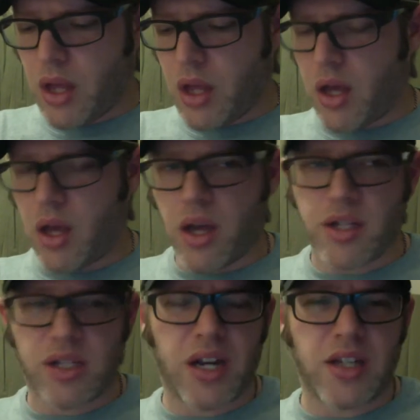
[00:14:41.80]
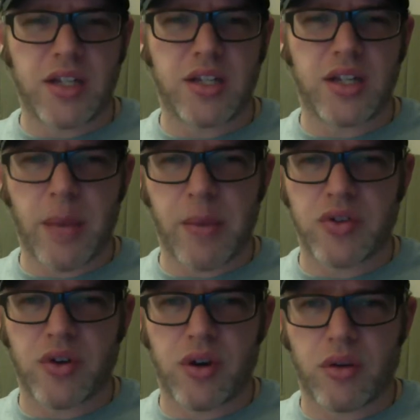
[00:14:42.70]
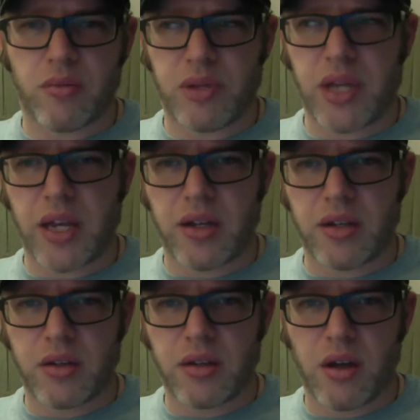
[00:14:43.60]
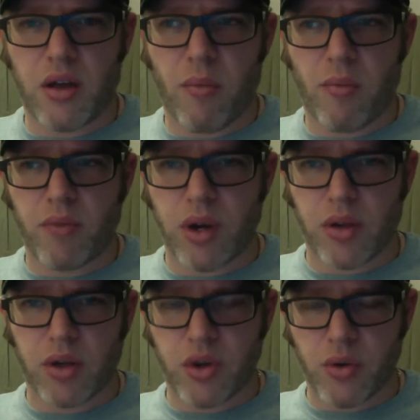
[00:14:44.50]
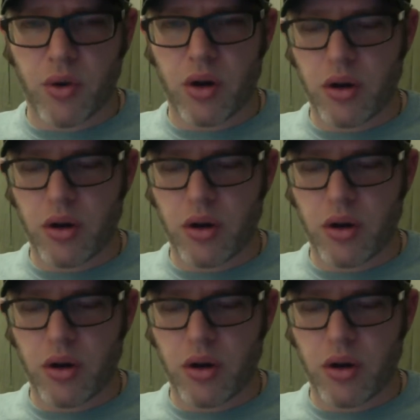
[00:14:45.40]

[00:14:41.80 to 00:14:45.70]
I just got a decent MSR plate, like cookware.